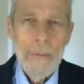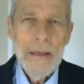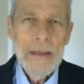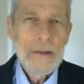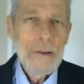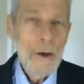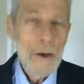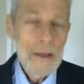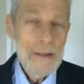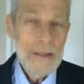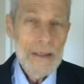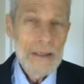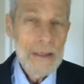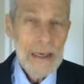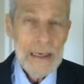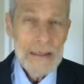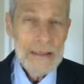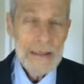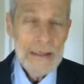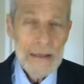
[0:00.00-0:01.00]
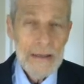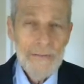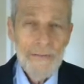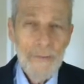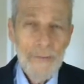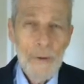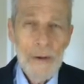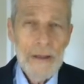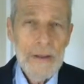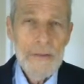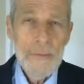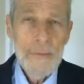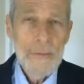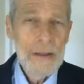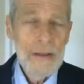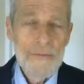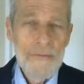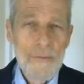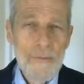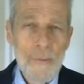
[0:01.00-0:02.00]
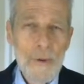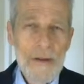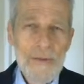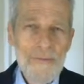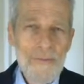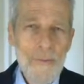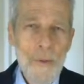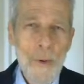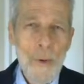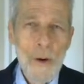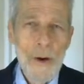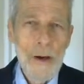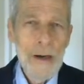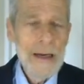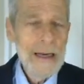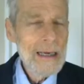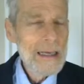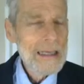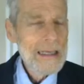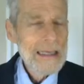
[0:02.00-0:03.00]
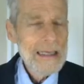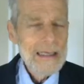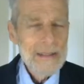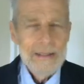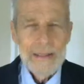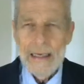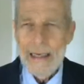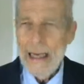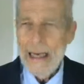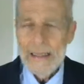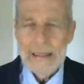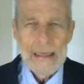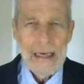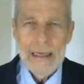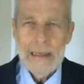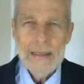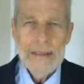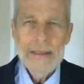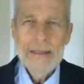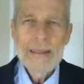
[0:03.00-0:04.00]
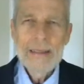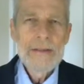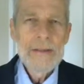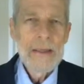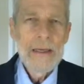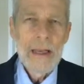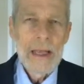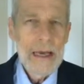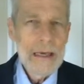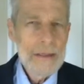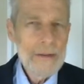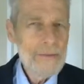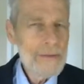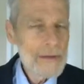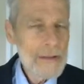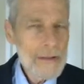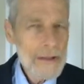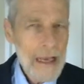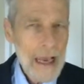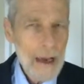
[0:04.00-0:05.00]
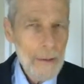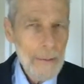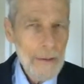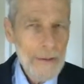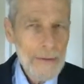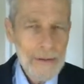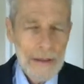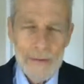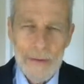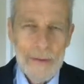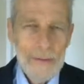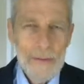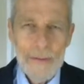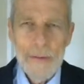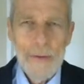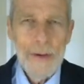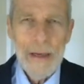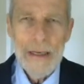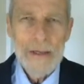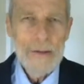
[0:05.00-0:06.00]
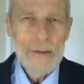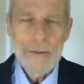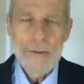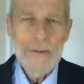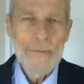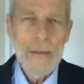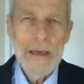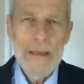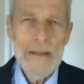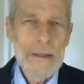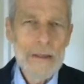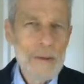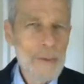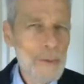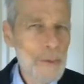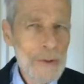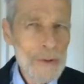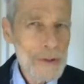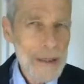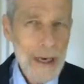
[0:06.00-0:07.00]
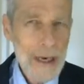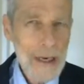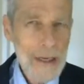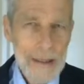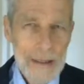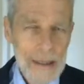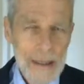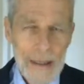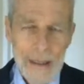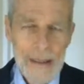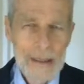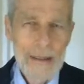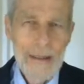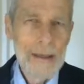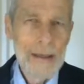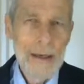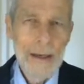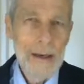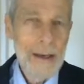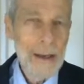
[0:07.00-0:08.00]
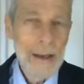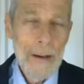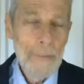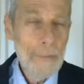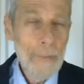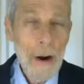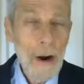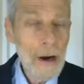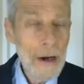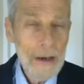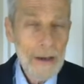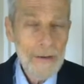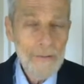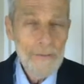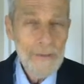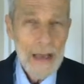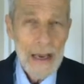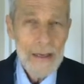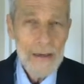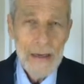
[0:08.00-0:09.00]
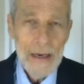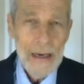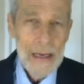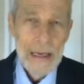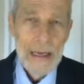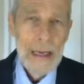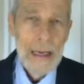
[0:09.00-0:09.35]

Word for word: because in 1843 and 44 they had not seen the light of the Sabbath, and the third angel's message was not uh, a part of that